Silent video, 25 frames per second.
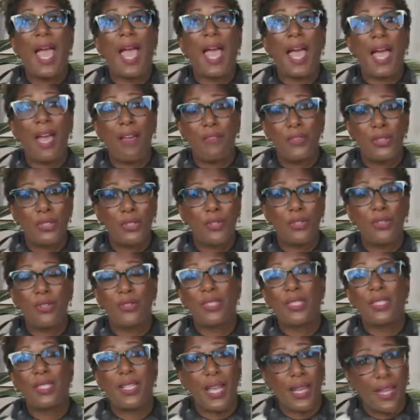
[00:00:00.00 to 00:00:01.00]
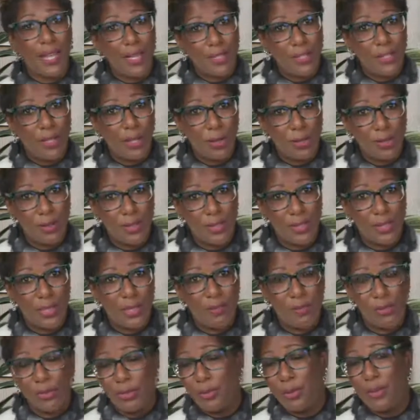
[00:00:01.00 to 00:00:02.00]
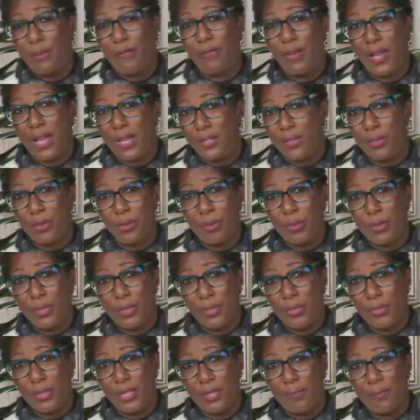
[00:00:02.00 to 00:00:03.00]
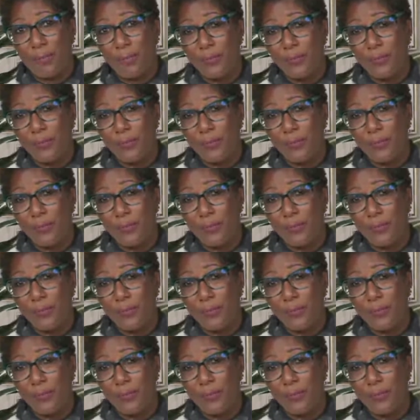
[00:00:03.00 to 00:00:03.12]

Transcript: after your second dose, if you're doing Pfizer or Moderna,